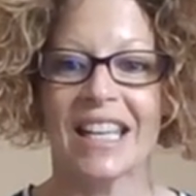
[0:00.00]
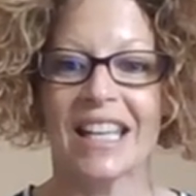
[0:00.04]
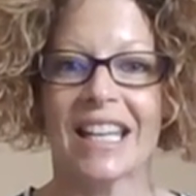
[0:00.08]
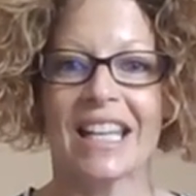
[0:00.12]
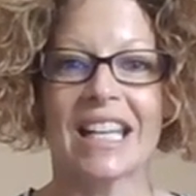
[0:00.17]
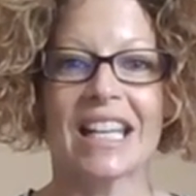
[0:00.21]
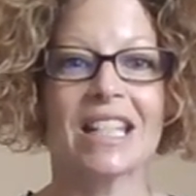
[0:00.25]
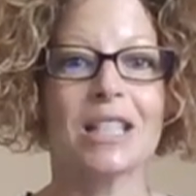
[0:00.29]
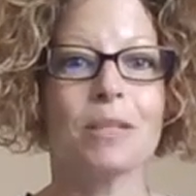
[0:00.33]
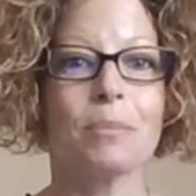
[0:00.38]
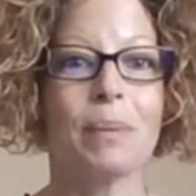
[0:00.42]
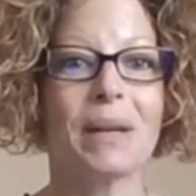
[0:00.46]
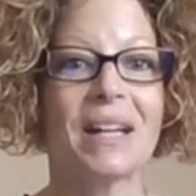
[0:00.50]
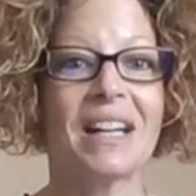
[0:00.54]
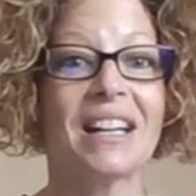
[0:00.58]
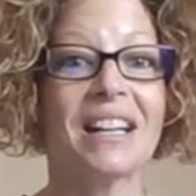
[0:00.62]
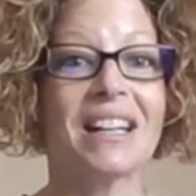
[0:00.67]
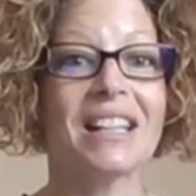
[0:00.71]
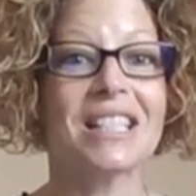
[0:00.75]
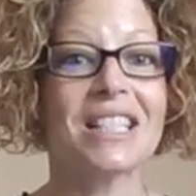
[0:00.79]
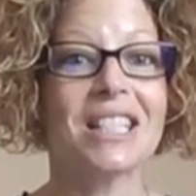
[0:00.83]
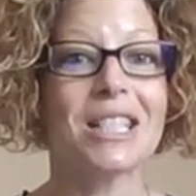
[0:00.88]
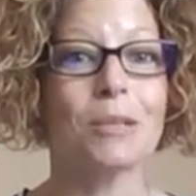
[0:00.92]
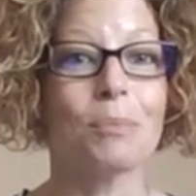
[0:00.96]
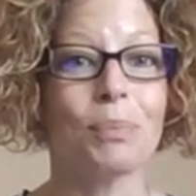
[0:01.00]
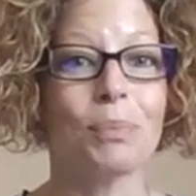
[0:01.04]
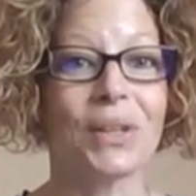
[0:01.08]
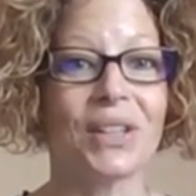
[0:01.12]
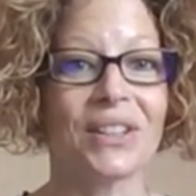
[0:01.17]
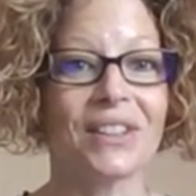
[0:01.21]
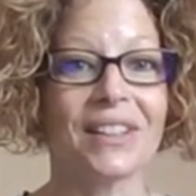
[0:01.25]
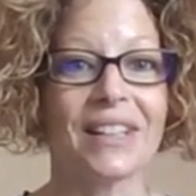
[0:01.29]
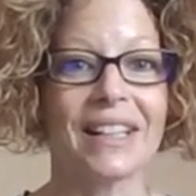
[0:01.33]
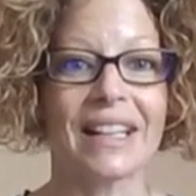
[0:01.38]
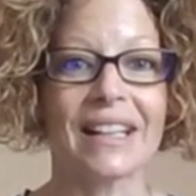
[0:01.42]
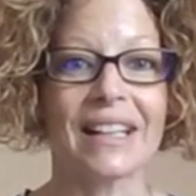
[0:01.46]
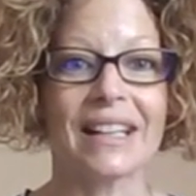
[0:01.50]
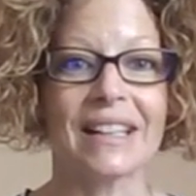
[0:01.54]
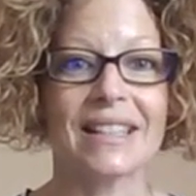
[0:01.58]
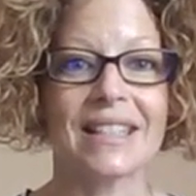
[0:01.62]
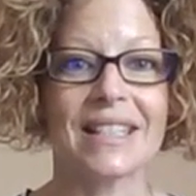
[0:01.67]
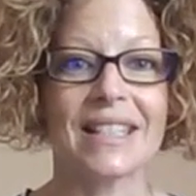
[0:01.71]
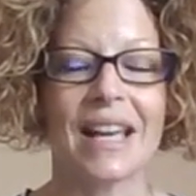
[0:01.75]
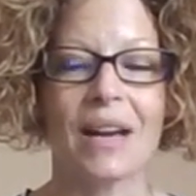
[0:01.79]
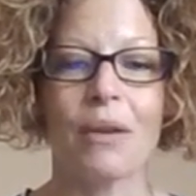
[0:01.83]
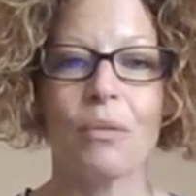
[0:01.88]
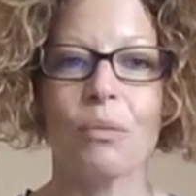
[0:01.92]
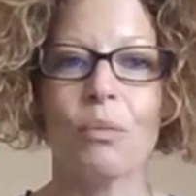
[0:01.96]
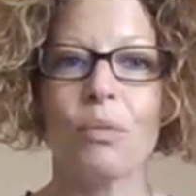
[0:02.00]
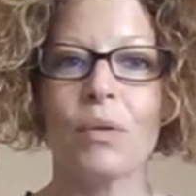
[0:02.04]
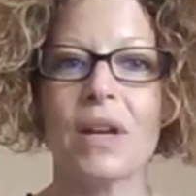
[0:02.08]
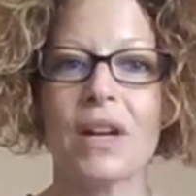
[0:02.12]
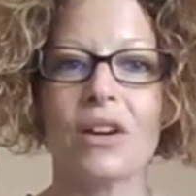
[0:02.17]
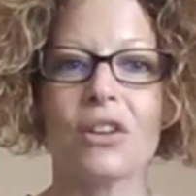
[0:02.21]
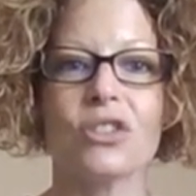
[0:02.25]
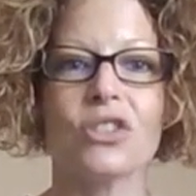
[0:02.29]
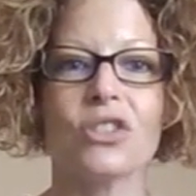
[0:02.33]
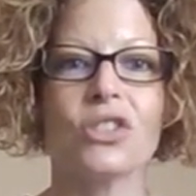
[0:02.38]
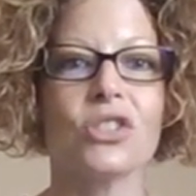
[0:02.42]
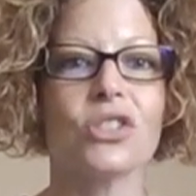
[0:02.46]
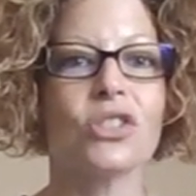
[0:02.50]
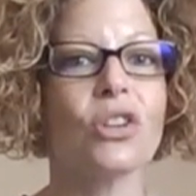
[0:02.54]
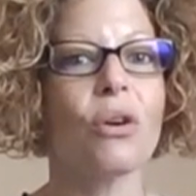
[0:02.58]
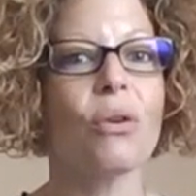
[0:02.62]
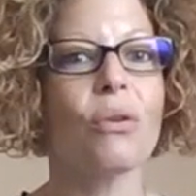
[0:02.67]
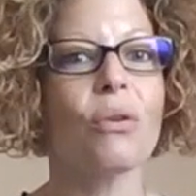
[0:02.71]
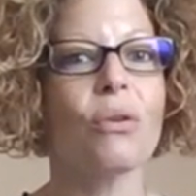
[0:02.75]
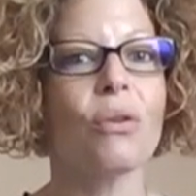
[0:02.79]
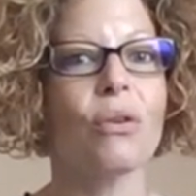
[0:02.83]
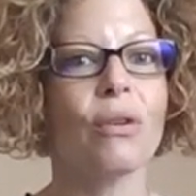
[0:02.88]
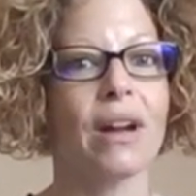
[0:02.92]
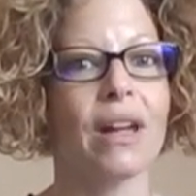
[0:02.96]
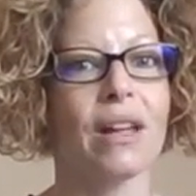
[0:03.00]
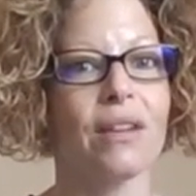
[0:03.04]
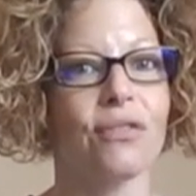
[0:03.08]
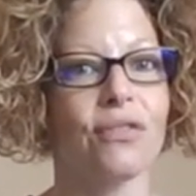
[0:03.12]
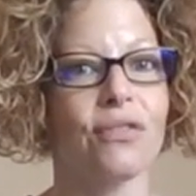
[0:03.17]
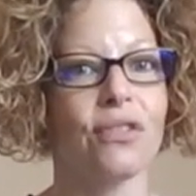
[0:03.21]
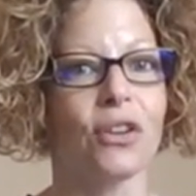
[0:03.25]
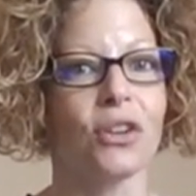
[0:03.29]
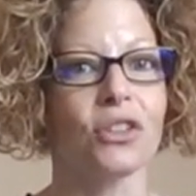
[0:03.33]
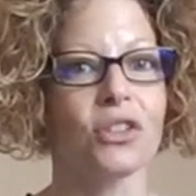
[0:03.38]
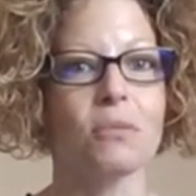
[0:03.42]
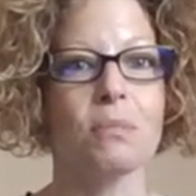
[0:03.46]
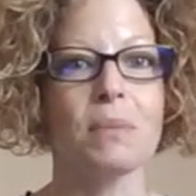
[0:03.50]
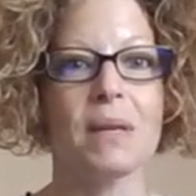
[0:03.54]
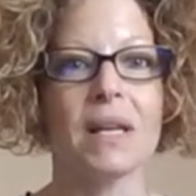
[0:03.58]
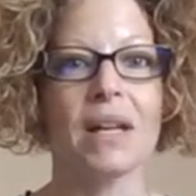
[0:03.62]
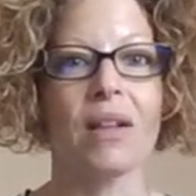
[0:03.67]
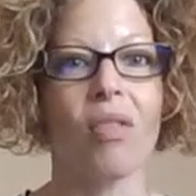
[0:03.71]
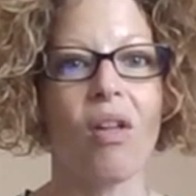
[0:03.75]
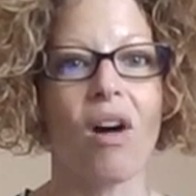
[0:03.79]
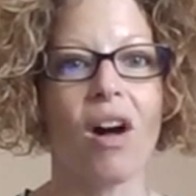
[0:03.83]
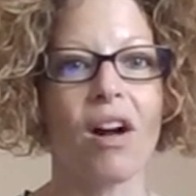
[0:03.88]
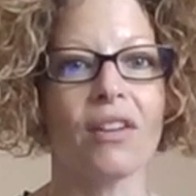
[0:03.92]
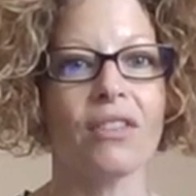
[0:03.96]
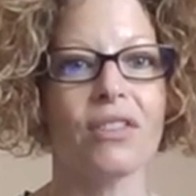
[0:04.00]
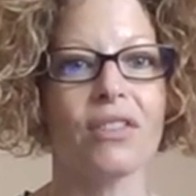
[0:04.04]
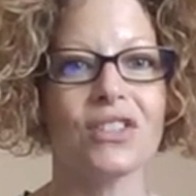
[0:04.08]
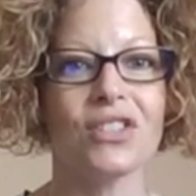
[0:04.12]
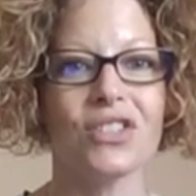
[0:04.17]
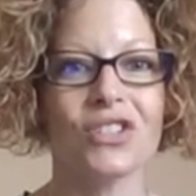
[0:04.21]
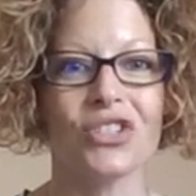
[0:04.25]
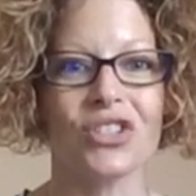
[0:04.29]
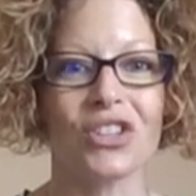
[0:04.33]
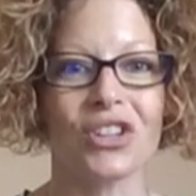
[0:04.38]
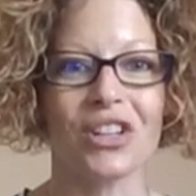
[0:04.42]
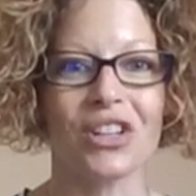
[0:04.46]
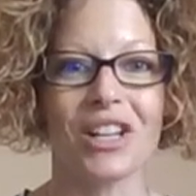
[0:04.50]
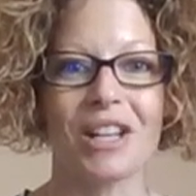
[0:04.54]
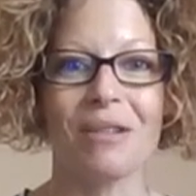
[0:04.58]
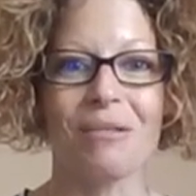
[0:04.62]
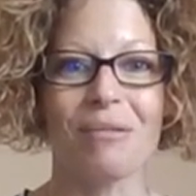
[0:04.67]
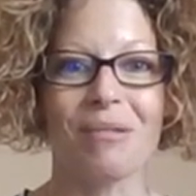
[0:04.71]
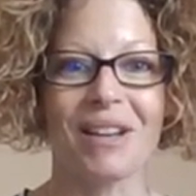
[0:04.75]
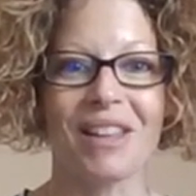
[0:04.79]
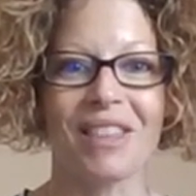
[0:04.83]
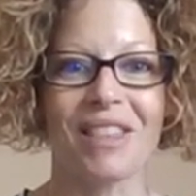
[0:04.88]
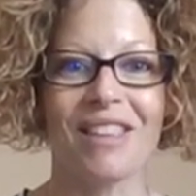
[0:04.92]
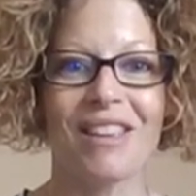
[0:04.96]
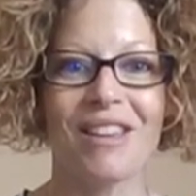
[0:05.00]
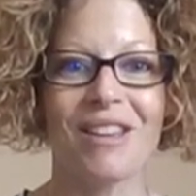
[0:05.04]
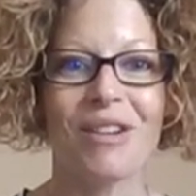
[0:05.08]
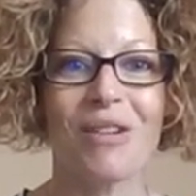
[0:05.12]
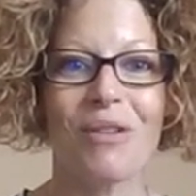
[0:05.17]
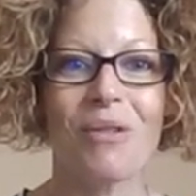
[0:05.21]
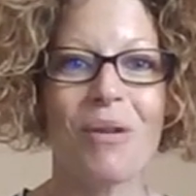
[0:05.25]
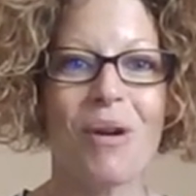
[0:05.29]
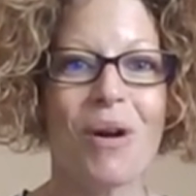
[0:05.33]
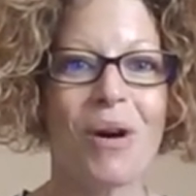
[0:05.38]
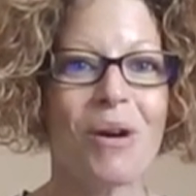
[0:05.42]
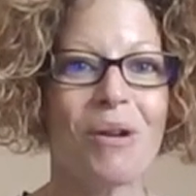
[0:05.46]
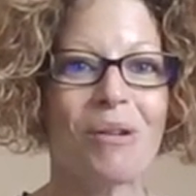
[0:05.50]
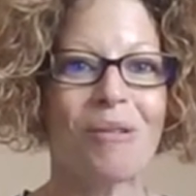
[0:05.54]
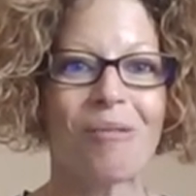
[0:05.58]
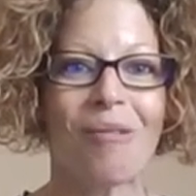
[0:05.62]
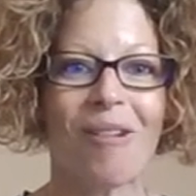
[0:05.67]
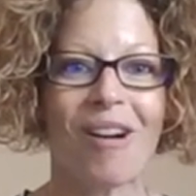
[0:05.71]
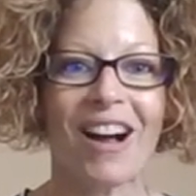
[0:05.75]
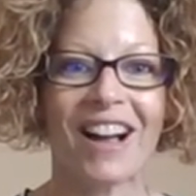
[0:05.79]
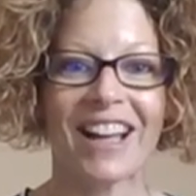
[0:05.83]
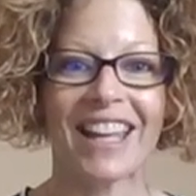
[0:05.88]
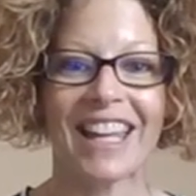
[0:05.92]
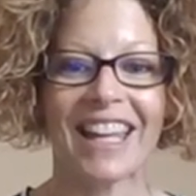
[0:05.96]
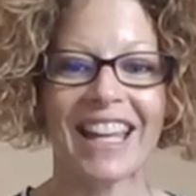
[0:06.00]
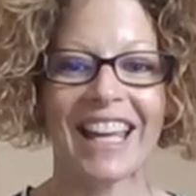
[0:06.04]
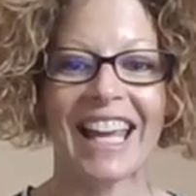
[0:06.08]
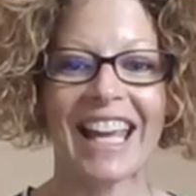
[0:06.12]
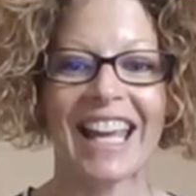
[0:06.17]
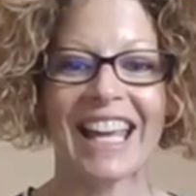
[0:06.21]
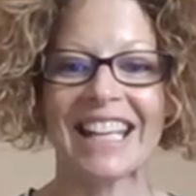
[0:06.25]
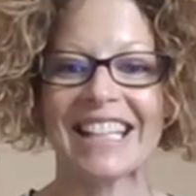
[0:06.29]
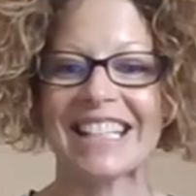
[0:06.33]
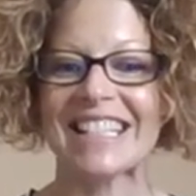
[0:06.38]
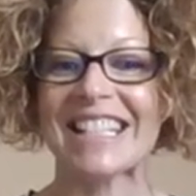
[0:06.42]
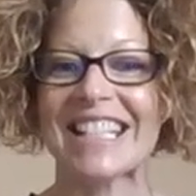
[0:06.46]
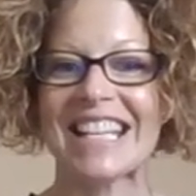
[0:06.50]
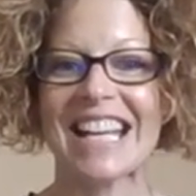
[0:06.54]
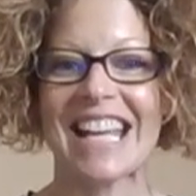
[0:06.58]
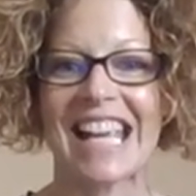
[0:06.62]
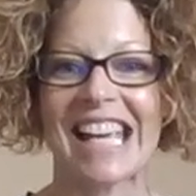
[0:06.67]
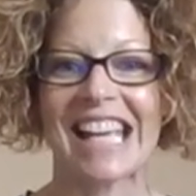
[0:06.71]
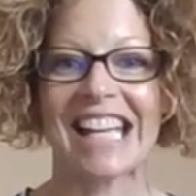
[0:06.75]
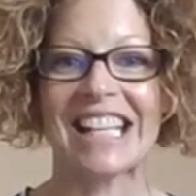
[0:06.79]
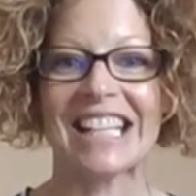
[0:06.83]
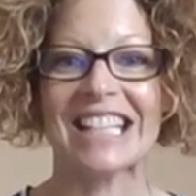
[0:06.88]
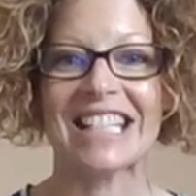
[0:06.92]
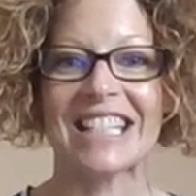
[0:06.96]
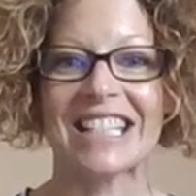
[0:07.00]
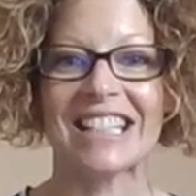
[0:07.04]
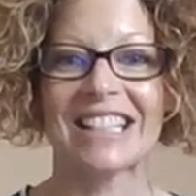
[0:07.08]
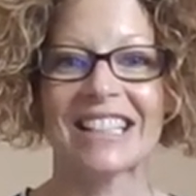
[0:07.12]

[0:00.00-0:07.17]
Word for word: It's been an experience, and we are so grateful to be along this journey with you, walking hand in hand.